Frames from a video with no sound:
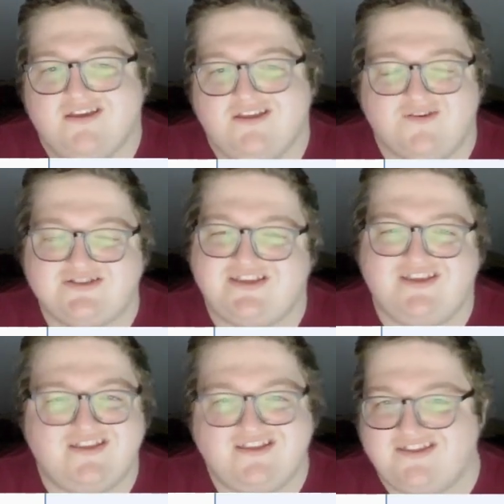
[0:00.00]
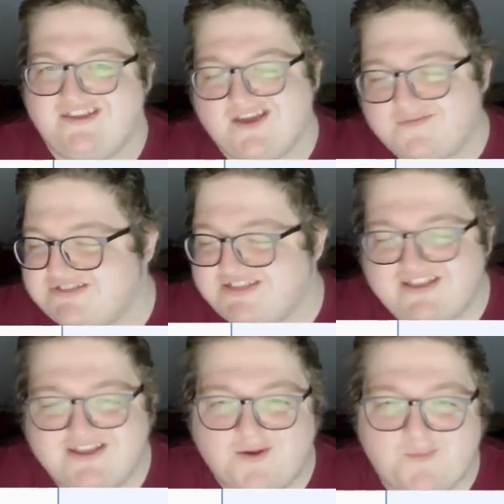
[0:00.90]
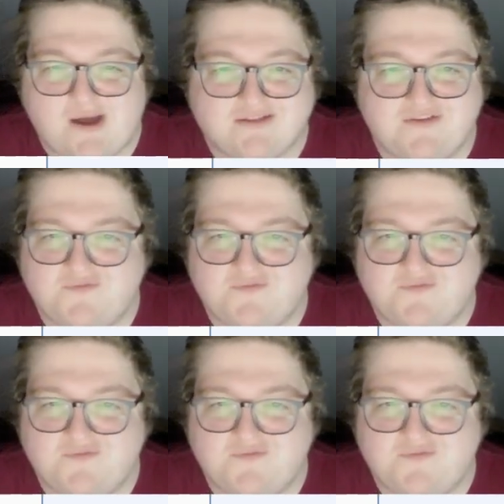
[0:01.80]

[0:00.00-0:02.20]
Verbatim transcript: you know, he obviously didn't come out like